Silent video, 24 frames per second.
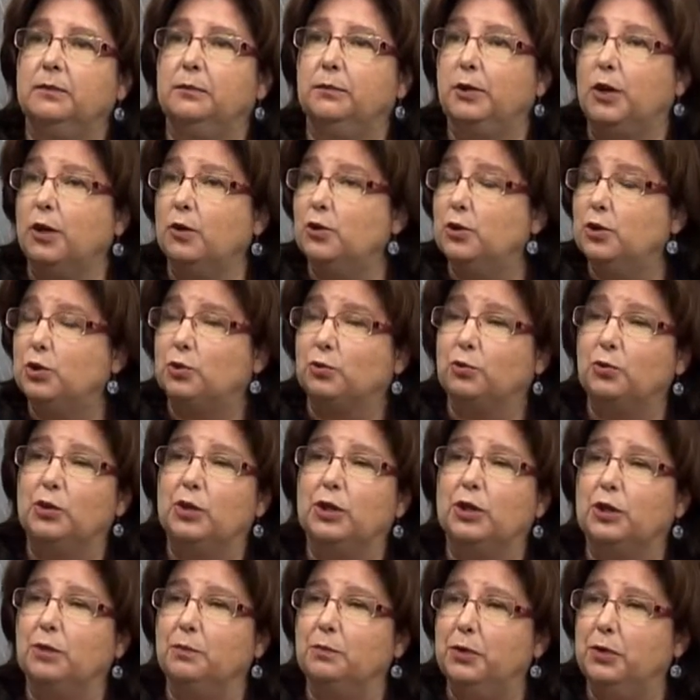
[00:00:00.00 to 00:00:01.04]
goes through
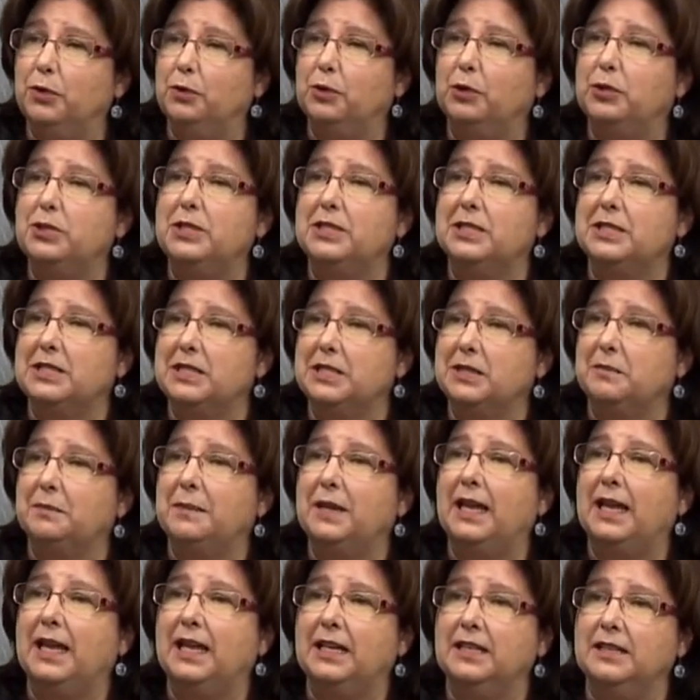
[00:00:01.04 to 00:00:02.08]
the computer system
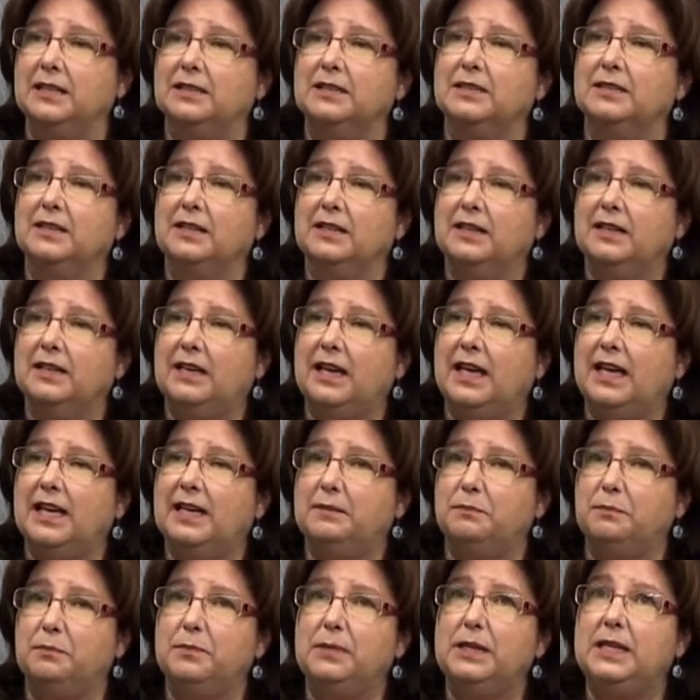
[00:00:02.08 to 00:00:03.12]

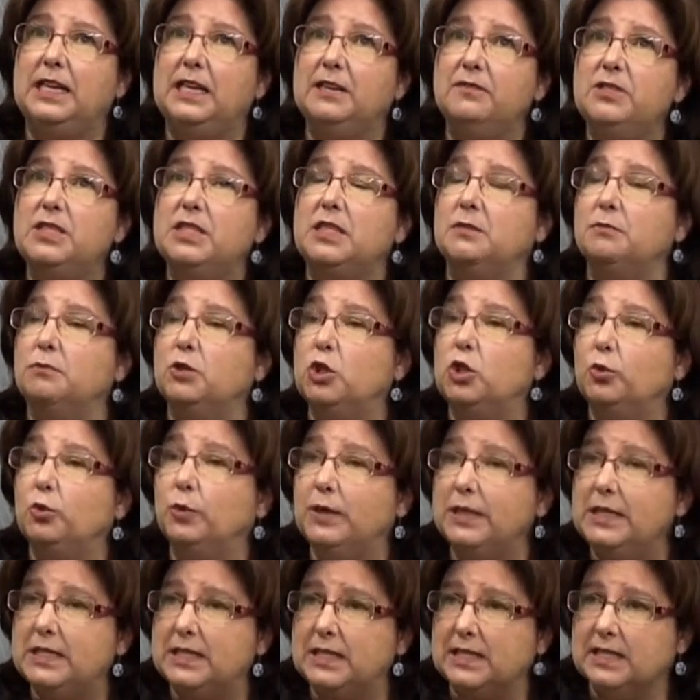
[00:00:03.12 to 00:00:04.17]
and gives some
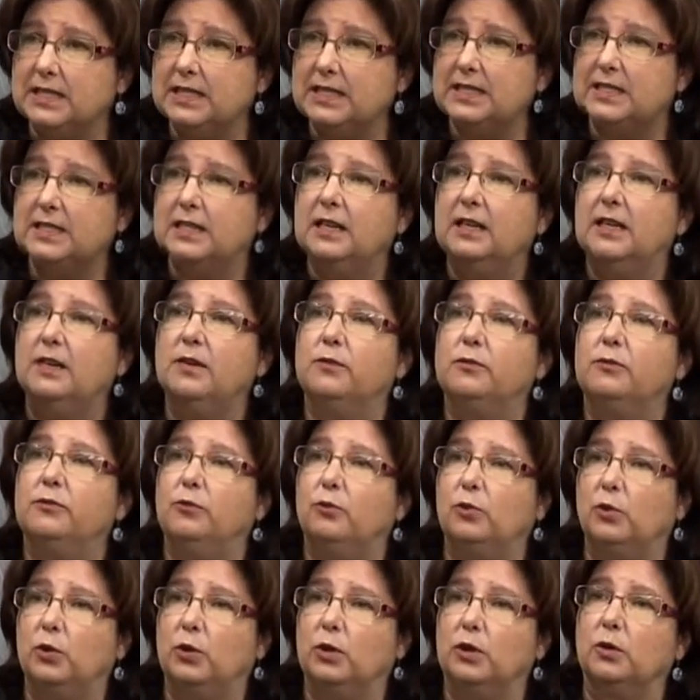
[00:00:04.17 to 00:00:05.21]
choices
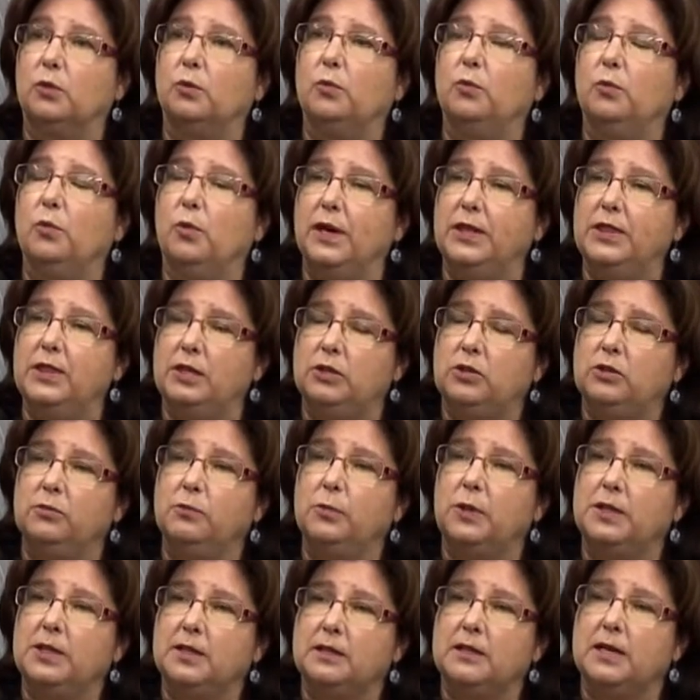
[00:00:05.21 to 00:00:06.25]
for what
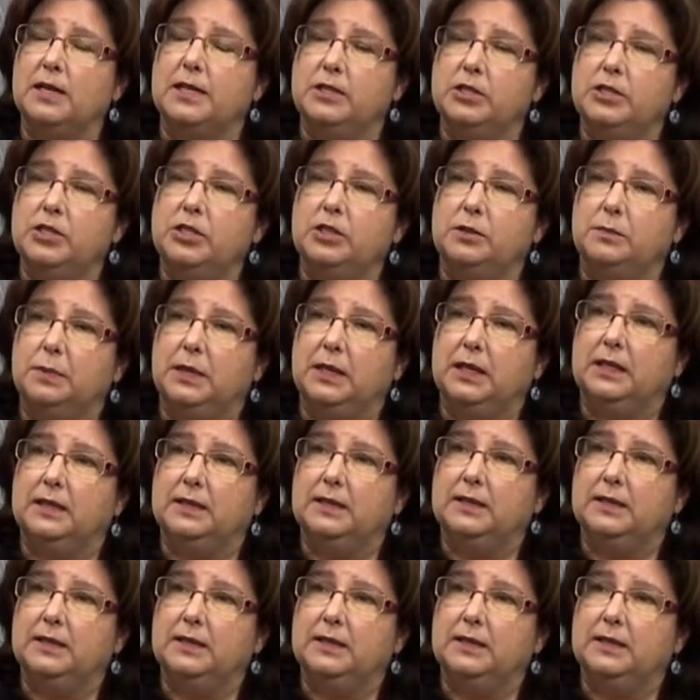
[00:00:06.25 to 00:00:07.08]
the line should be.